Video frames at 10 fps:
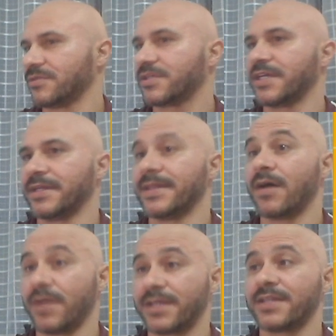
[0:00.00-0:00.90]
Okay,
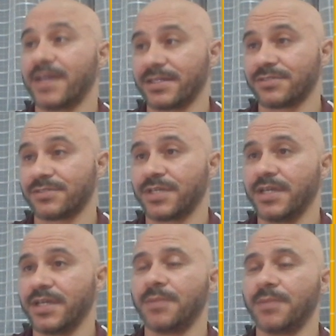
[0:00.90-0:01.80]
now I can access.
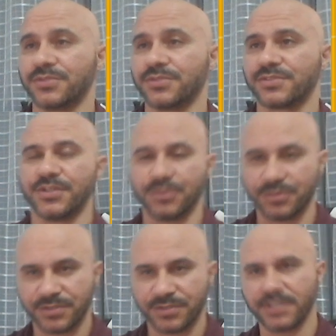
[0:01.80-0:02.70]
Okay, I'm use the
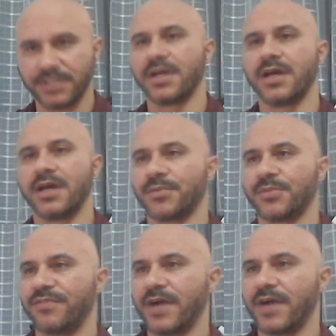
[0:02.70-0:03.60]
user
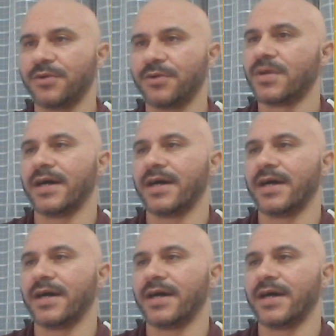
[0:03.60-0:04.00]
profile.